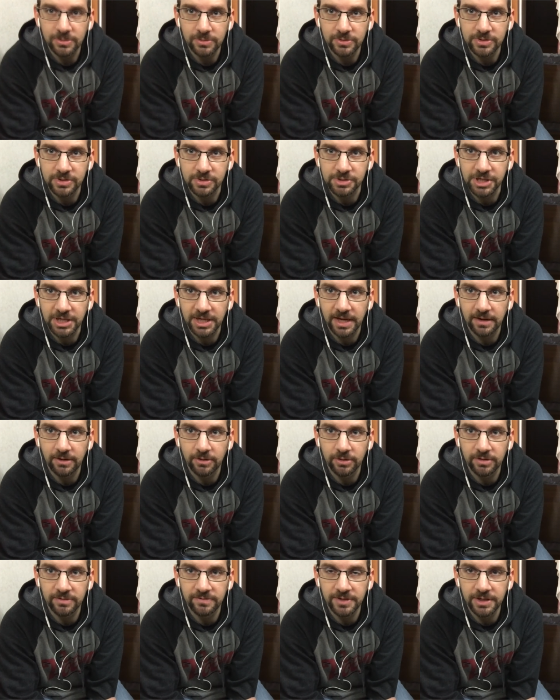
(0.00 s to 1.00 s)
So check out
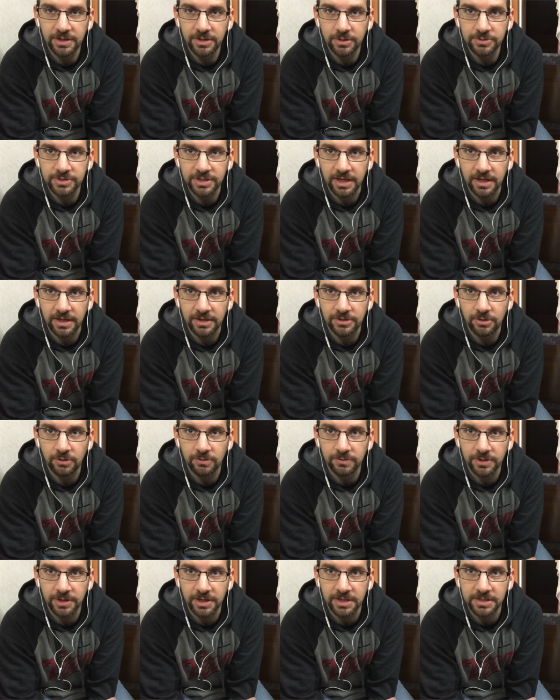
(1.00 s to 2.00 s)
our other videos and
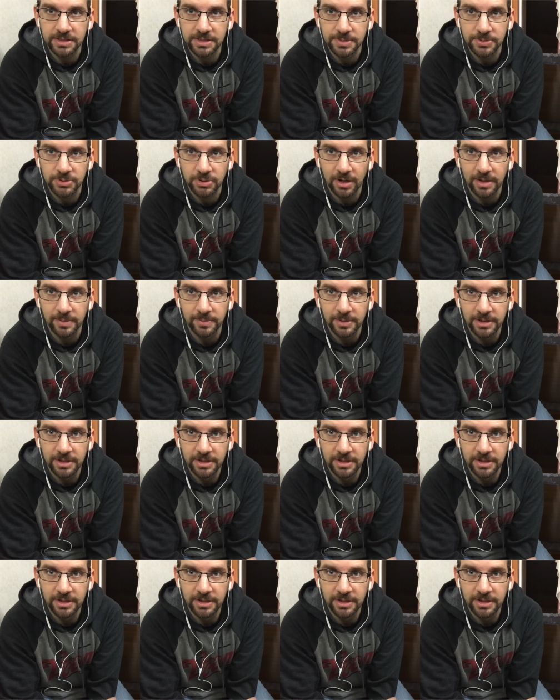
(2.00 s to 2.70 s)
don't forget to subscribe.